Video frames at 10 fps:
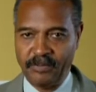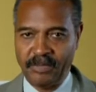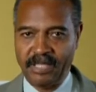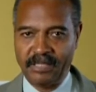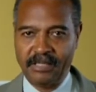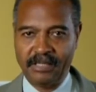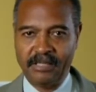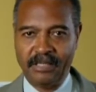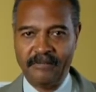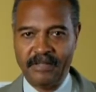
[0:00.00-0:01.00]
to make a
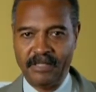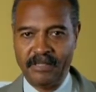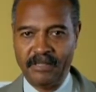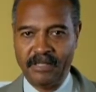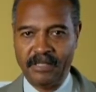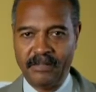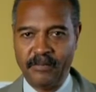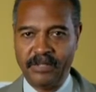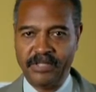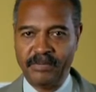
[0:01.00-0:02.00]
living uh,
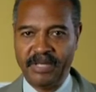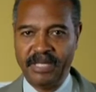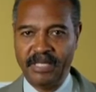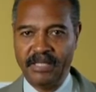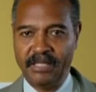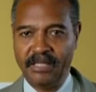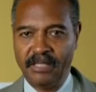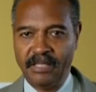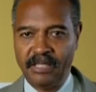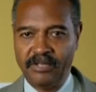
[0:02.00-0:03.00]
with his painting,
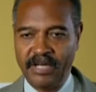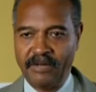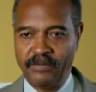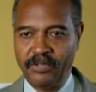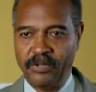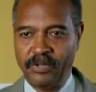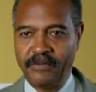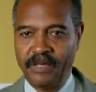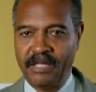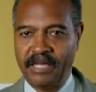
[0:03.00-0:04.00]
he traveled to
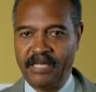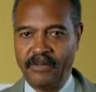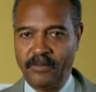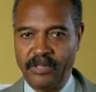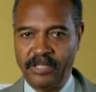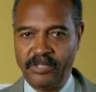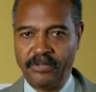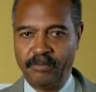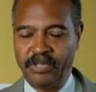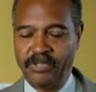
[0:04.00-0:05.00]
North Carolina where he
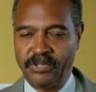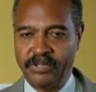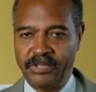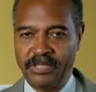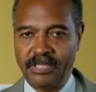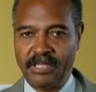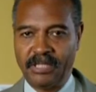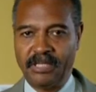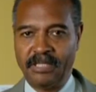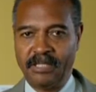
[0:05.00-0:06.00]
took pictures
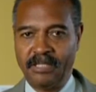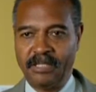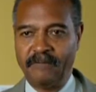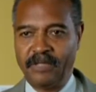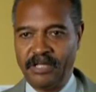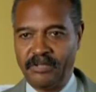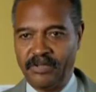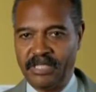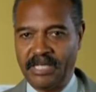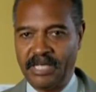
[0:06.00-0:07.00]
uh, of the
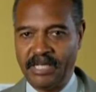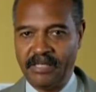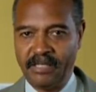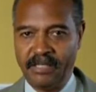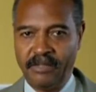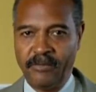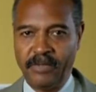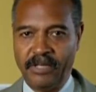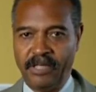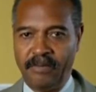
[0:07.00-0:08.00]
countryside
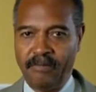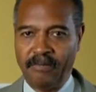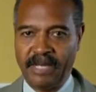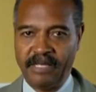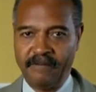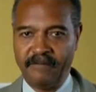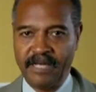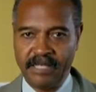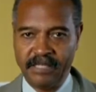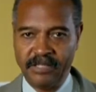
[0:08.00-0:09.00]
where he might have
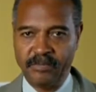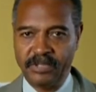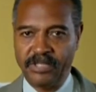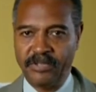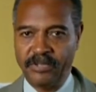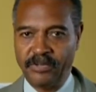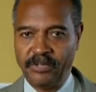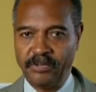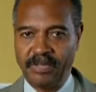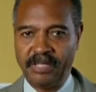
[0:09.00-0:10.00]
gotten his material
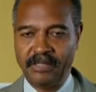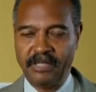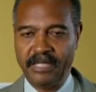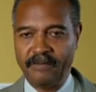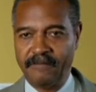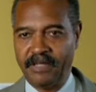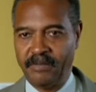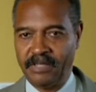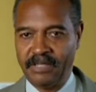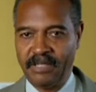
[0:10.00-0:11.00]
to paint the now
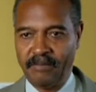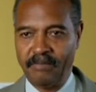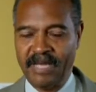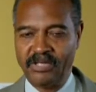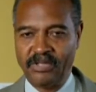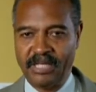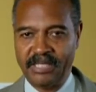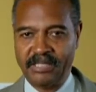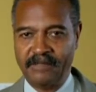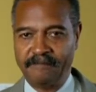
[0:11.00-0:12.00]
famous banjo
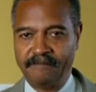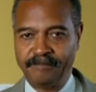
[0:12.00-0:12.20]
lesson.